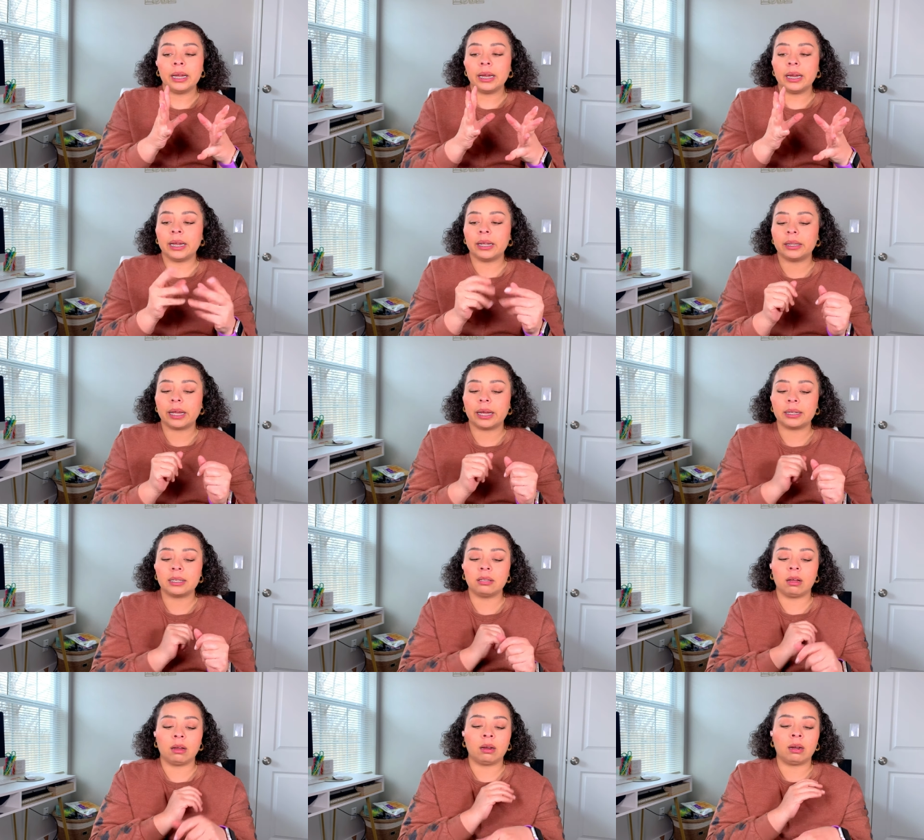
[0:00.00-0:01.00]
it lasts
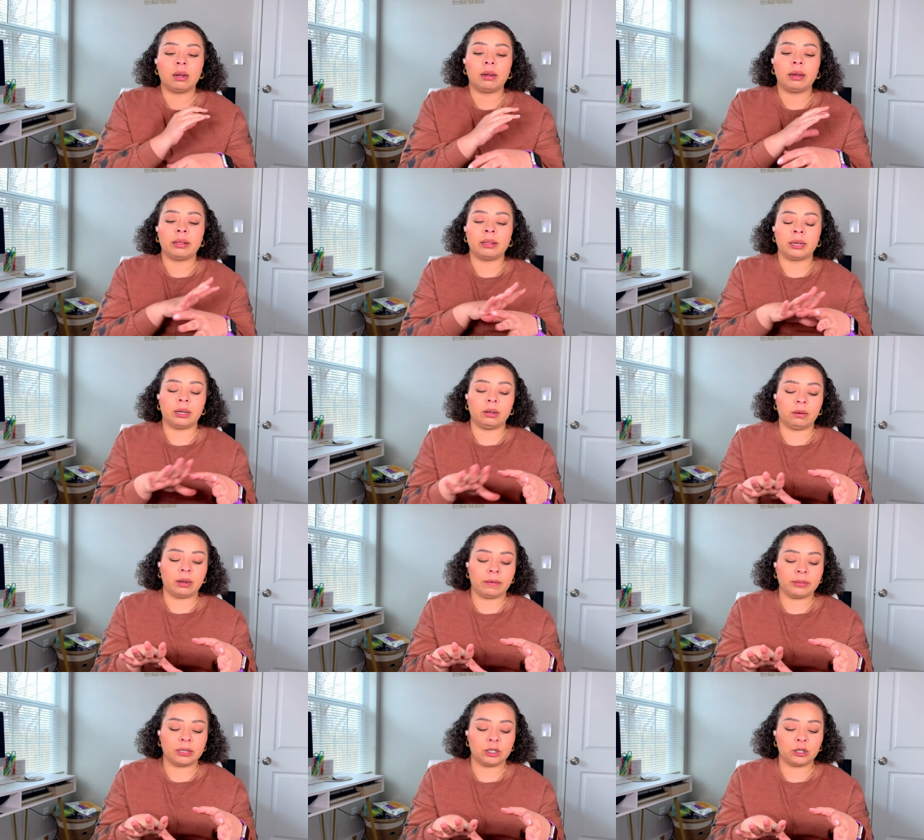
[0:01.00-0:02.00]
longer, and then you don't
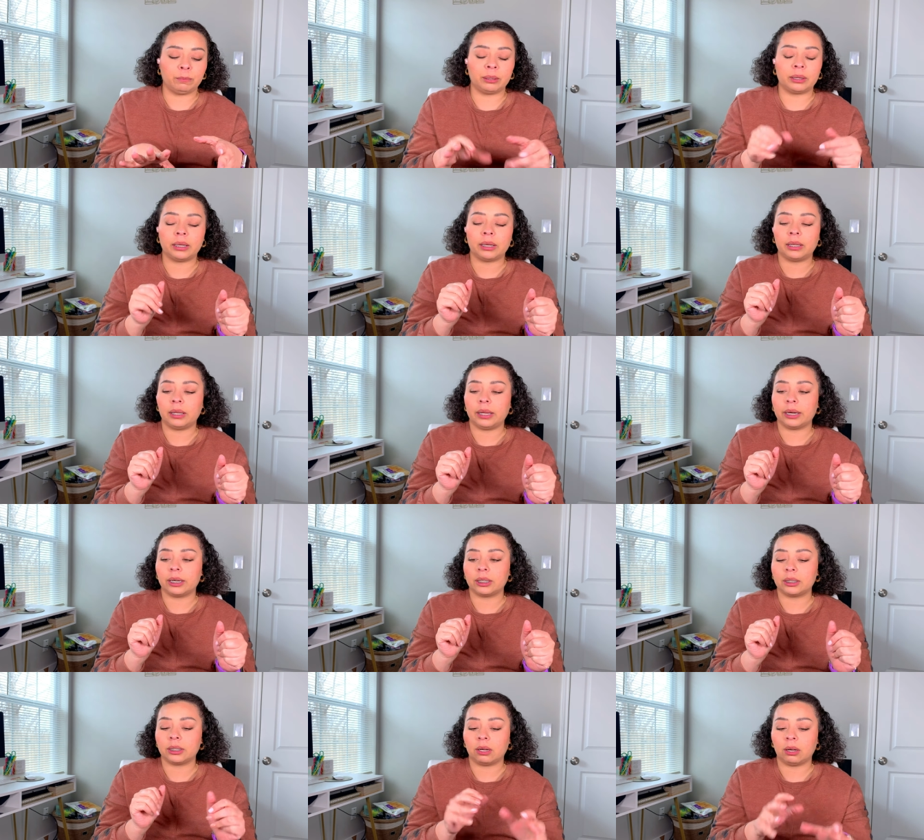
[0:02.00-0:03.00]
have these super thick
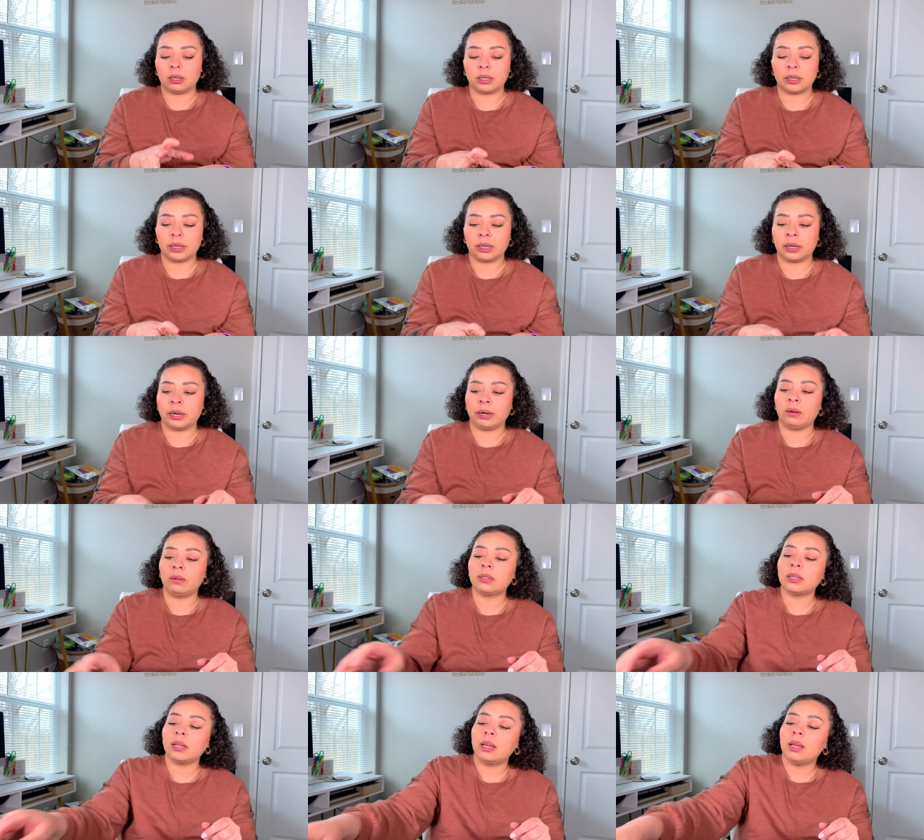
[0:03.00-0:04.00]
layers on your
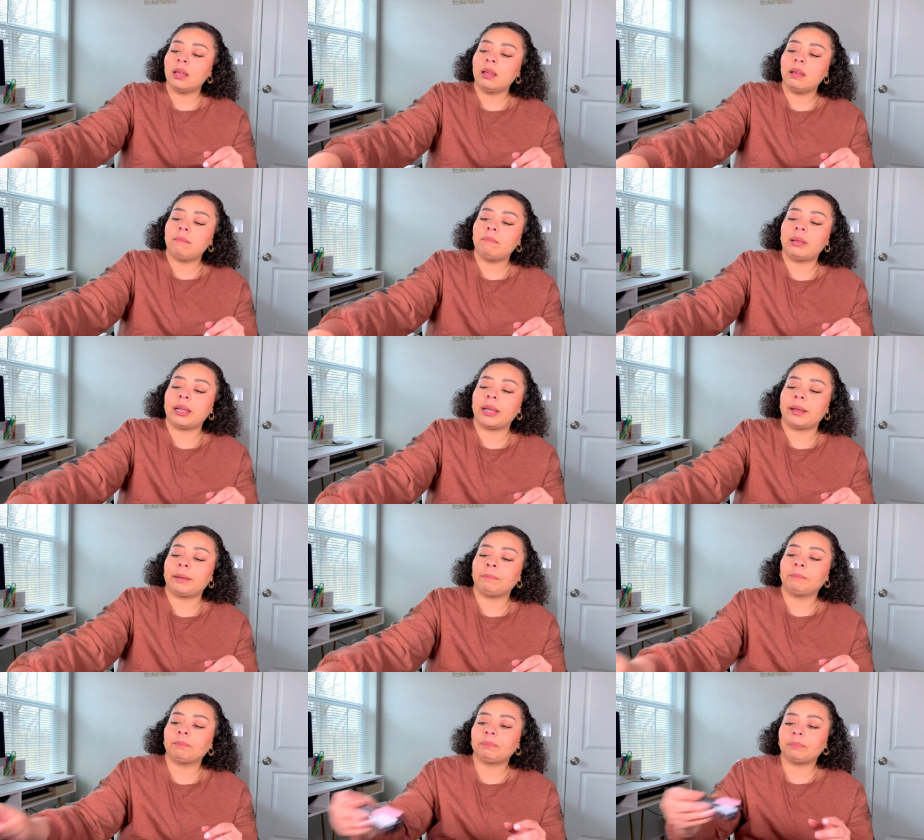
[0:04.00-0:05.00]
nails. But yeah.
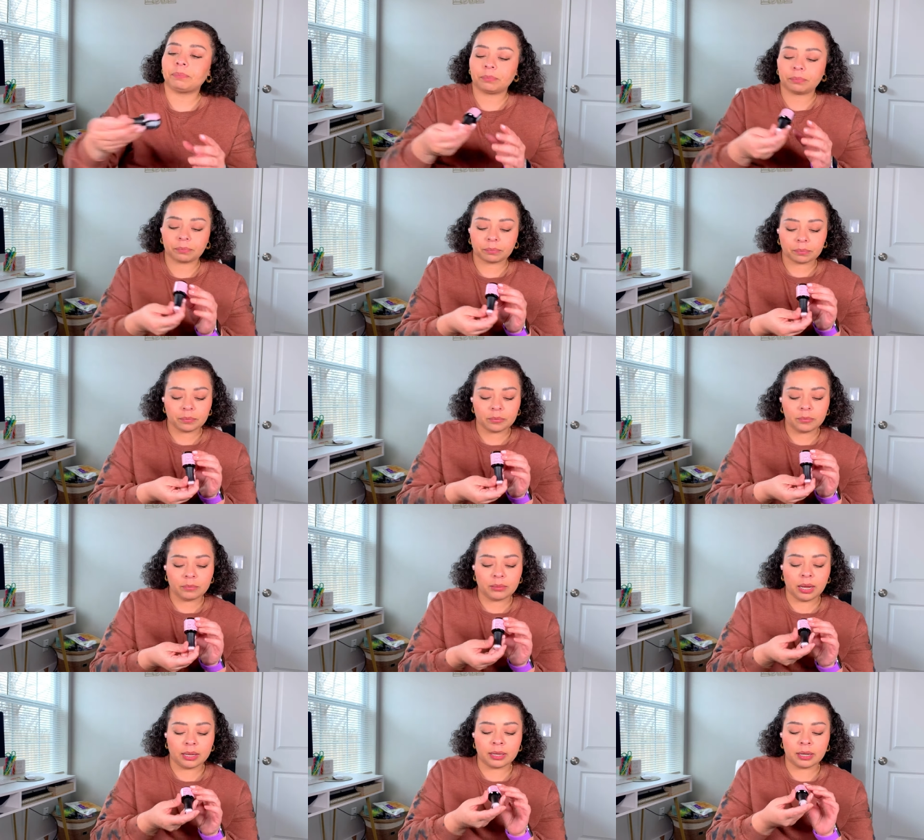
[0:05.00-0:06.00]
And